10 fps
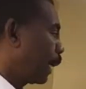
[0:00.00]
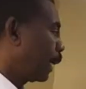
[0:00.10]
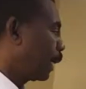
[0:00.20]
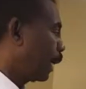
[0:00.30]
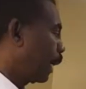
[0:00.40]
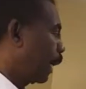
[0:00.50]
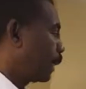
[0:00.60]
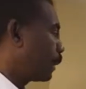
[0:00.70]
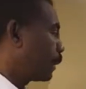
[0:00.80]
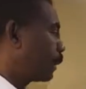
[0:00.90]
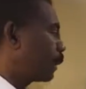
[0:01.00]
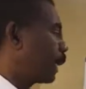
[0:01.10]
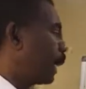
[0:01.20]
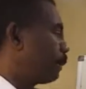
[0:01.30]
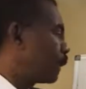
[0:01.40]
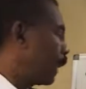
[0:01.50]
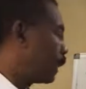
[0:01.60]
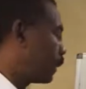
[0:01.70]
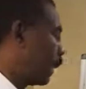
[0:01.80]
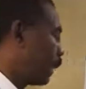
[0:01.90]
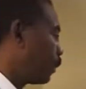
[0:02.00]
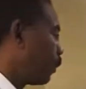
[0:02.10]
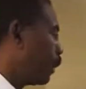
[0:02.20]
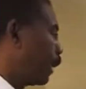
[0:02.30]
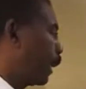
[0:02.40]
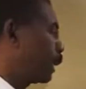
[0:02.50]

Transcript: I got x times x, x squared.